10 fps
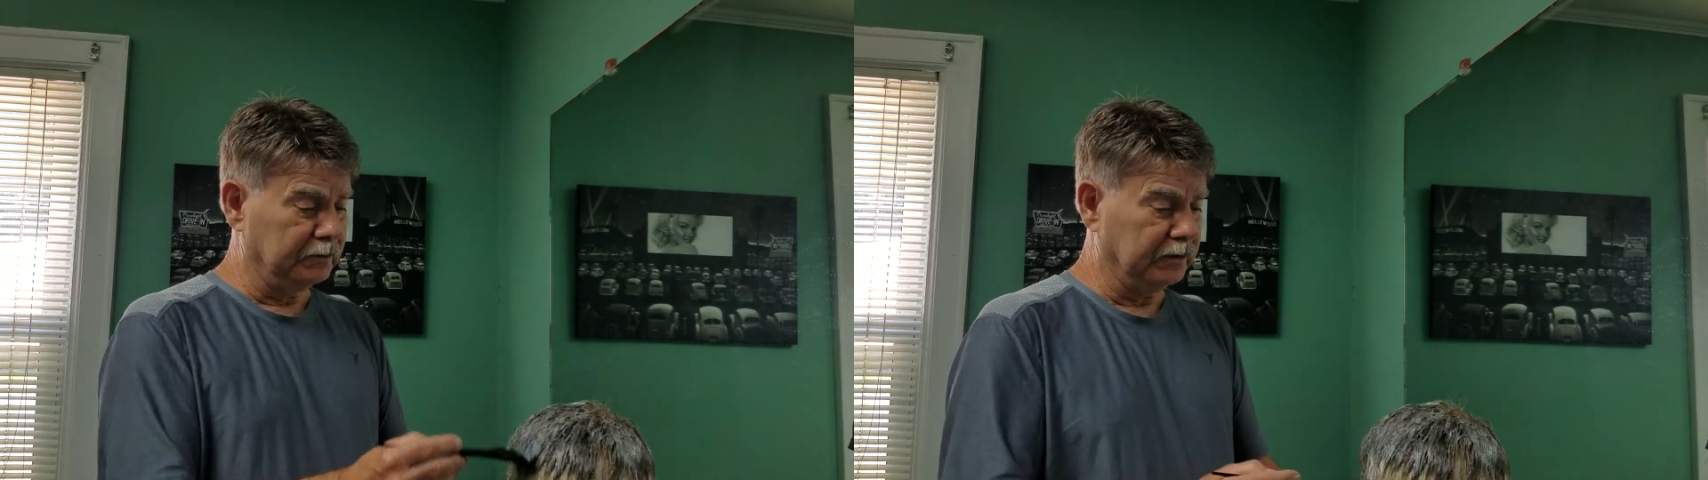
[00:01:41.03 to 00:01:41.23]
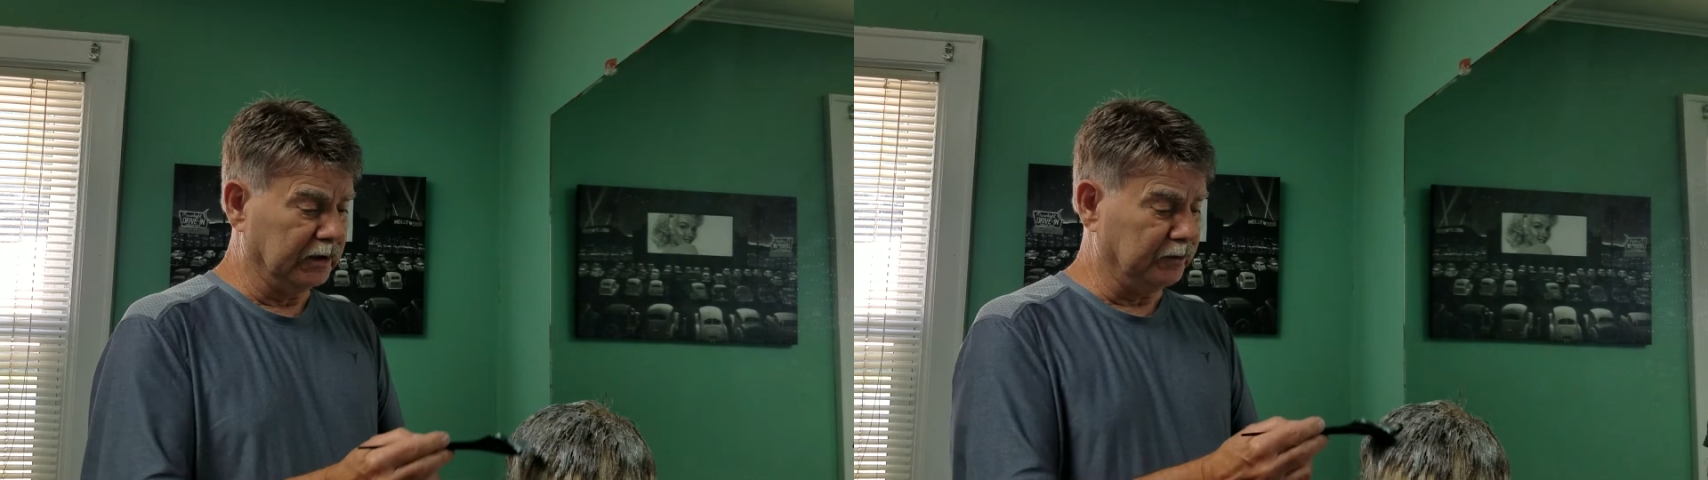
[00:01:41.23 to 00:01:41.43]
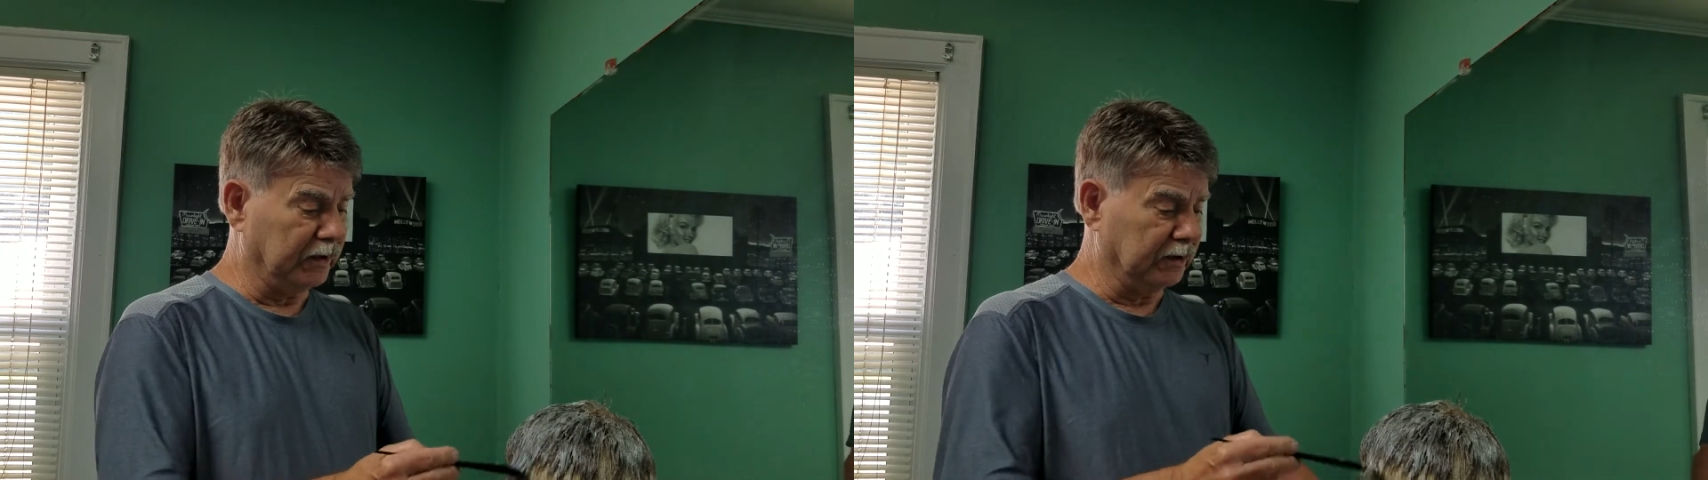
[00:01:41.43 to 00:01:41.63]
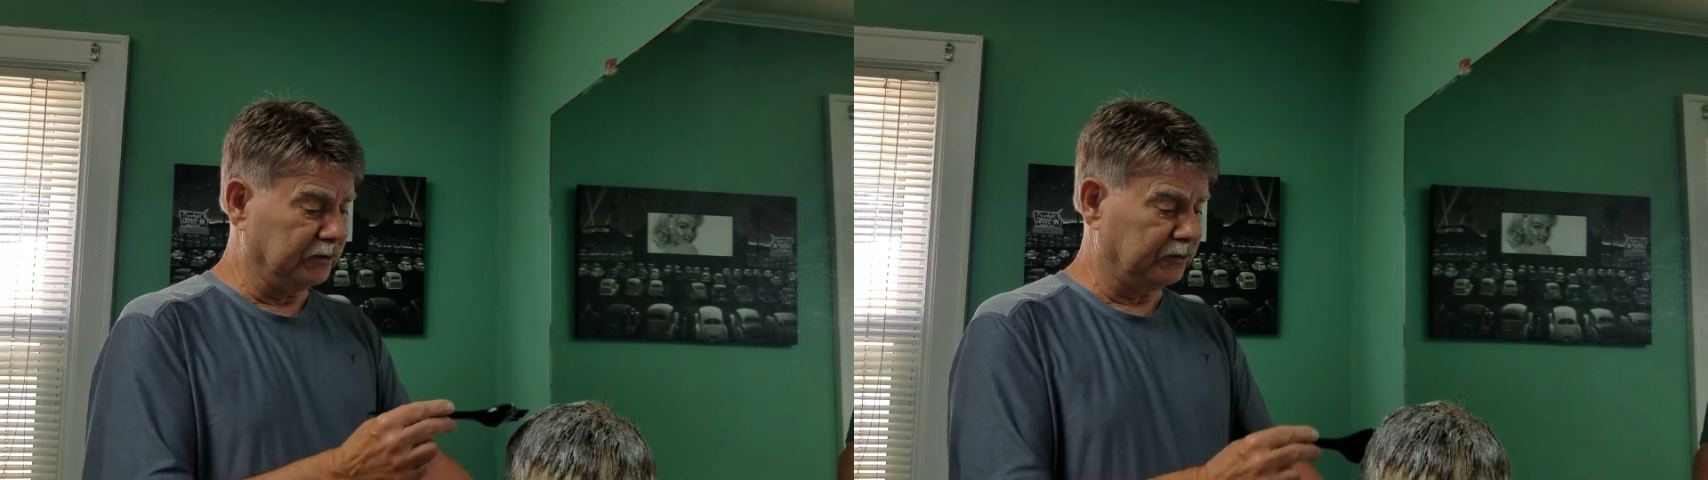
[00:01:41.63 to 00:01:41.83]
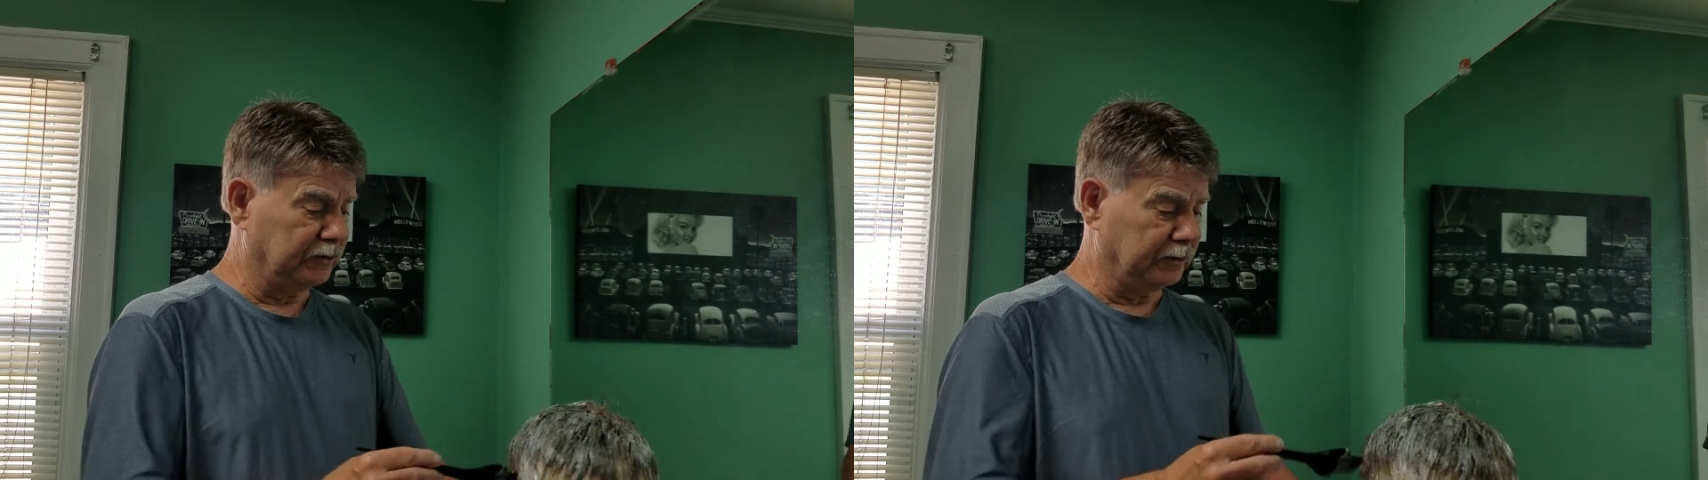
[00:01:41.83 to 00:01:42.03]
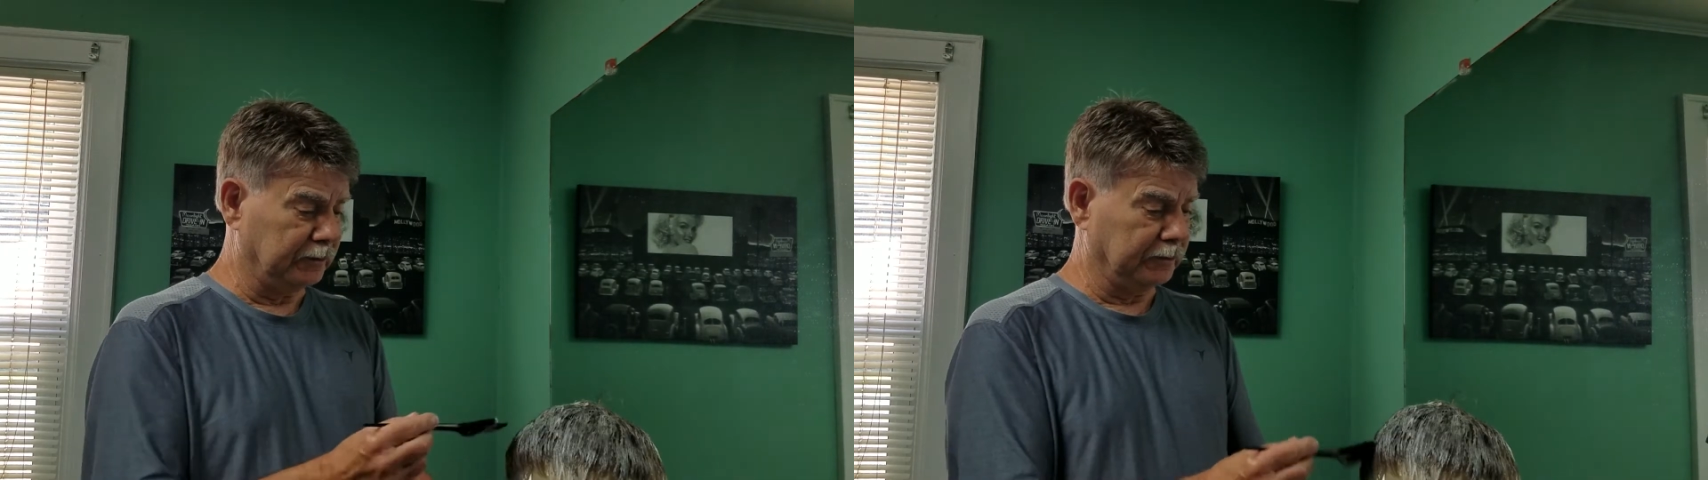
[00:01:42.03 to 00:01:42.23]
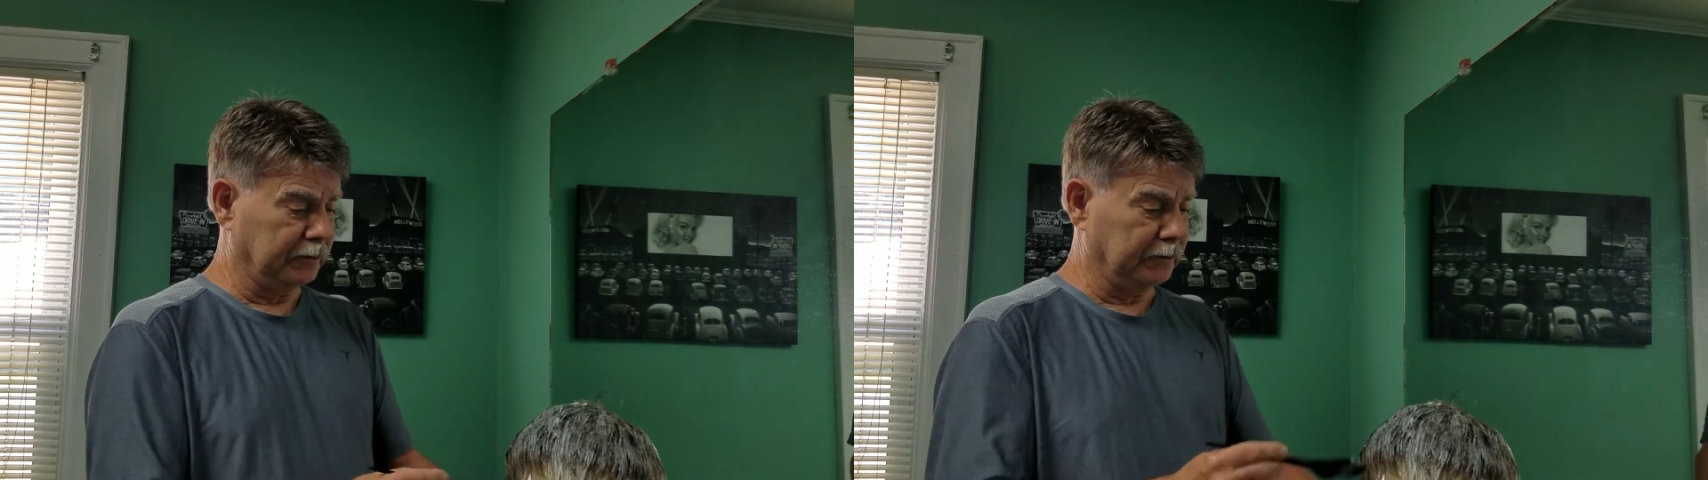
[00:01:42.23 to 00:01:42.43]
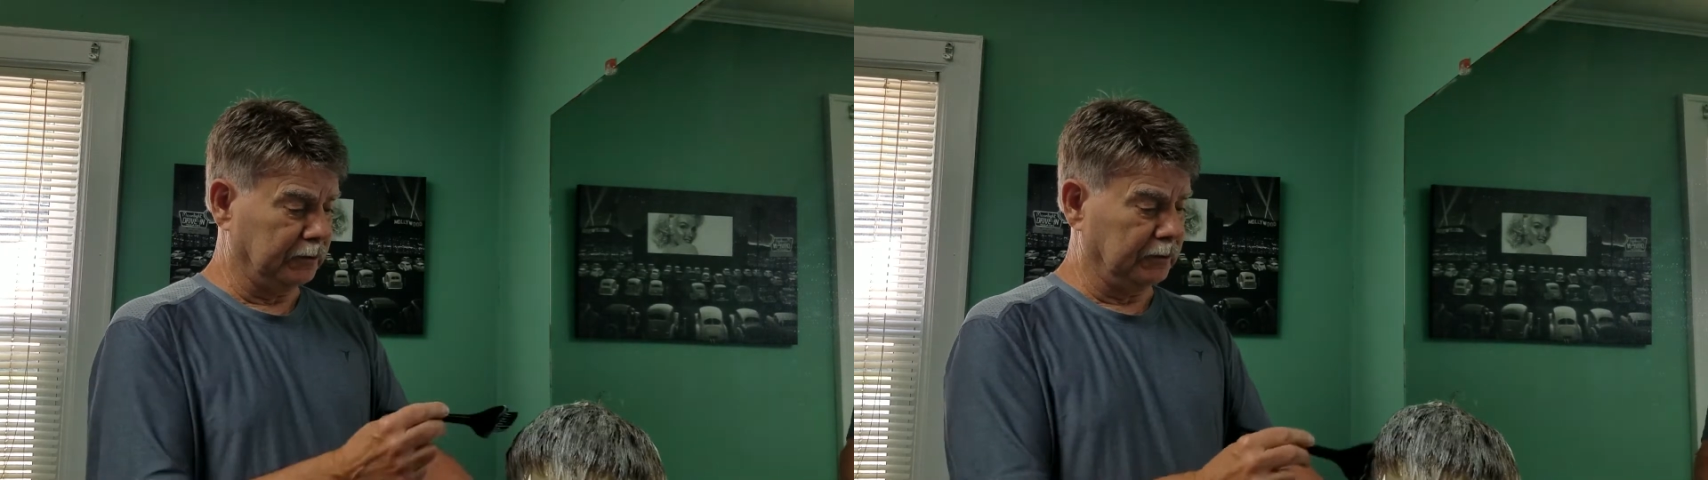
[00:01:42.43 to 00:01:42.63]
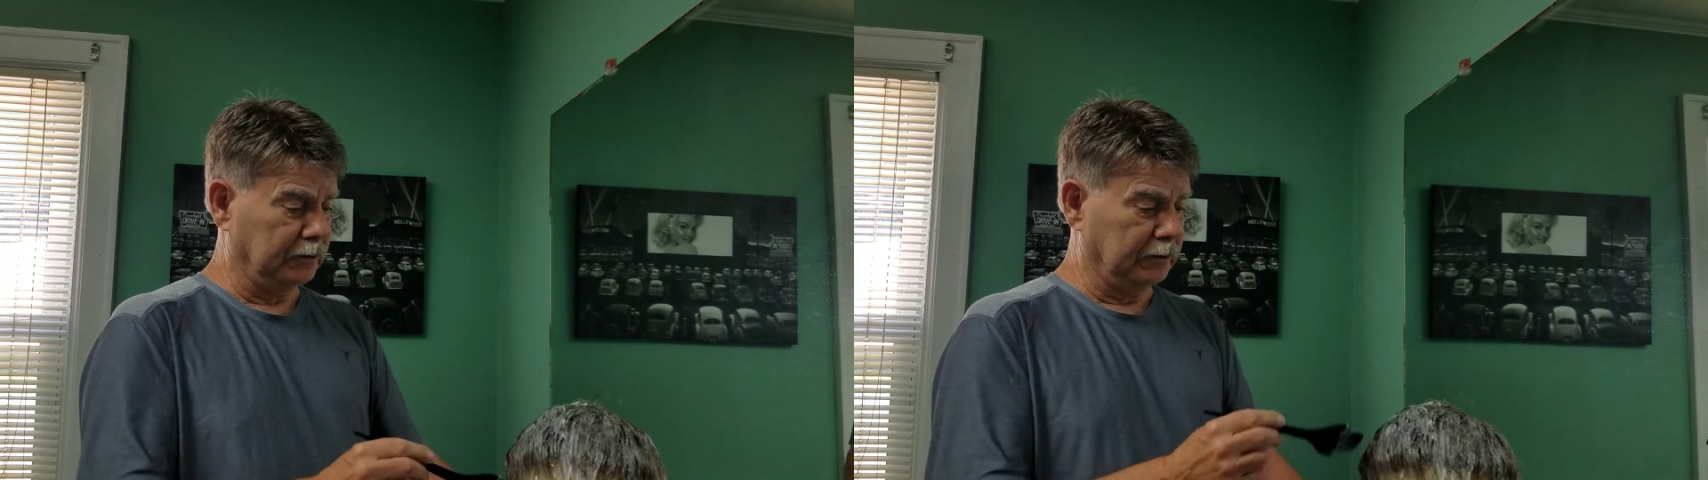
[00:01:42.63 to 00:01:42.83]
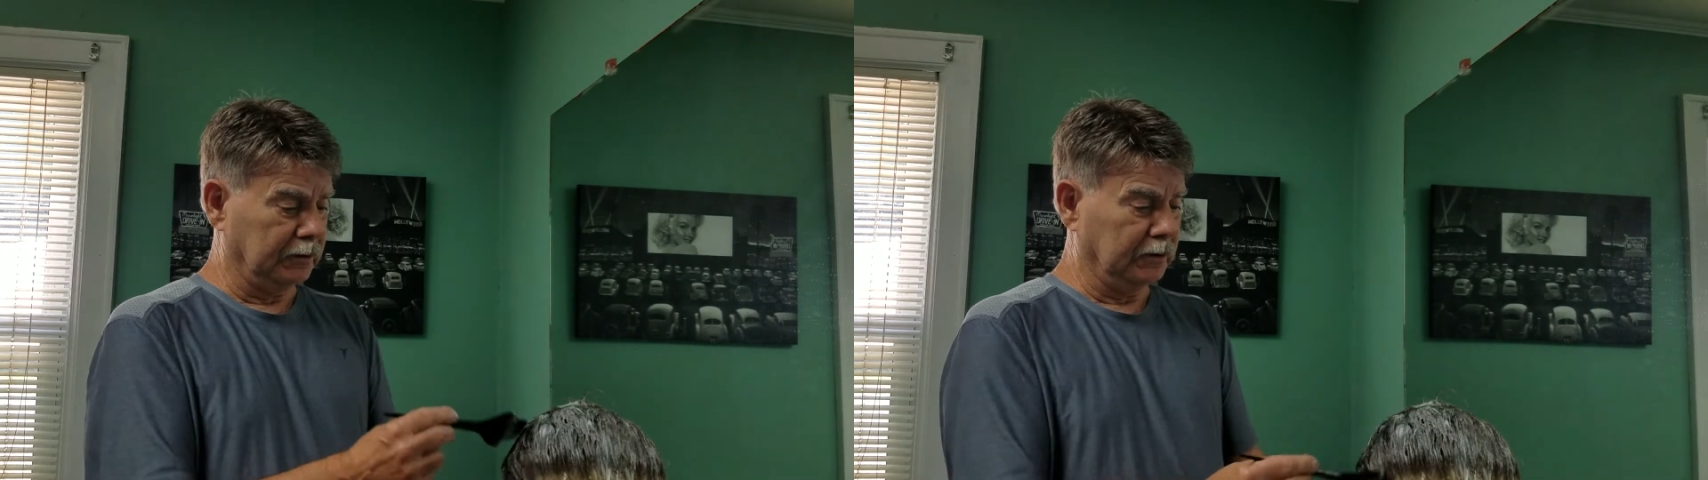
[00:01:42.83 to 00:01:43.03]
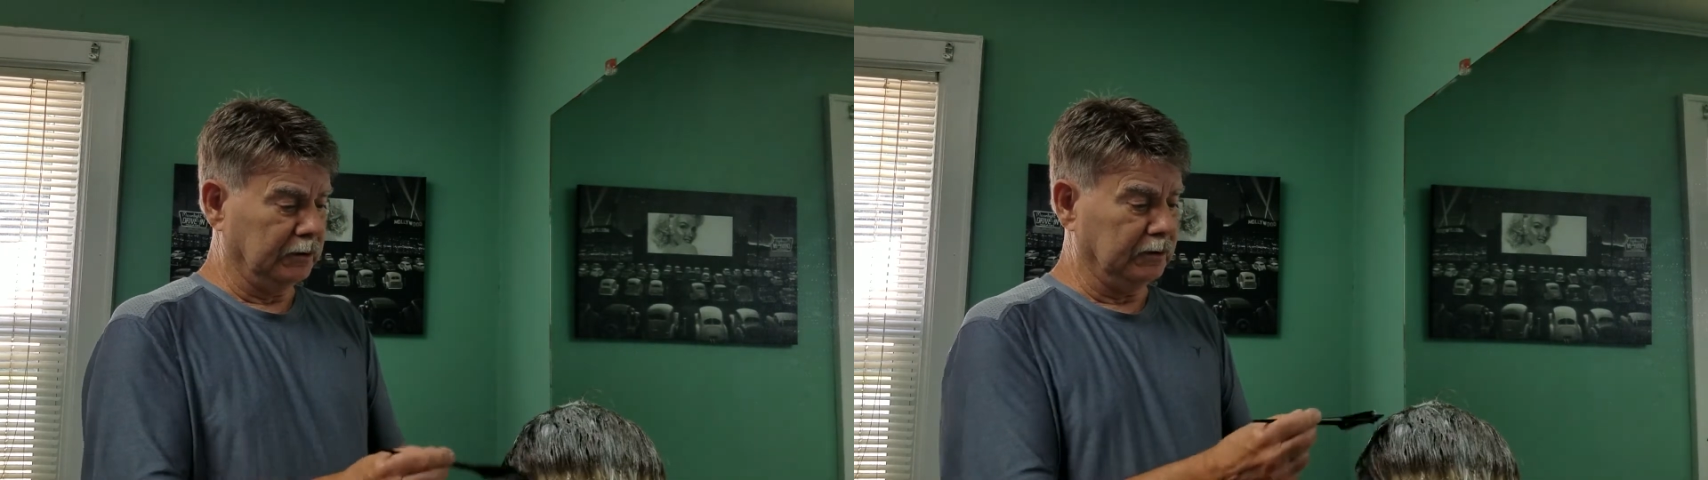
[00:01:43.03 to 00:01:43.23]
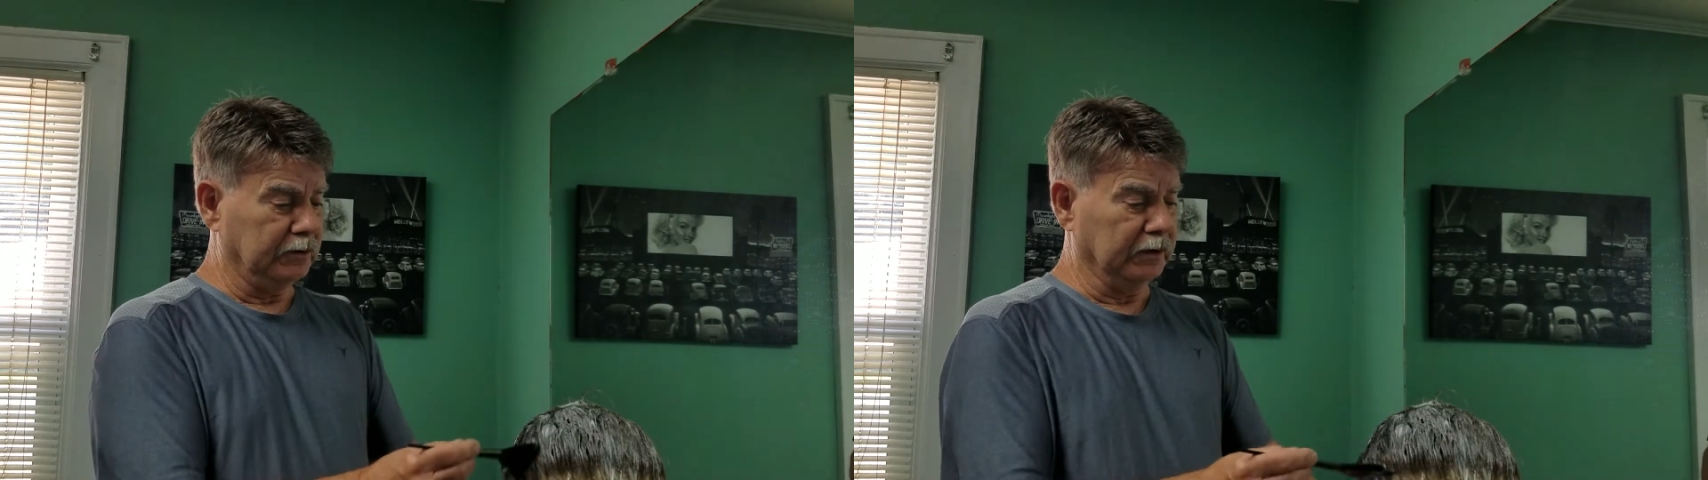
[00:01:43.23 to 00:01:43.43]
10 minutes. You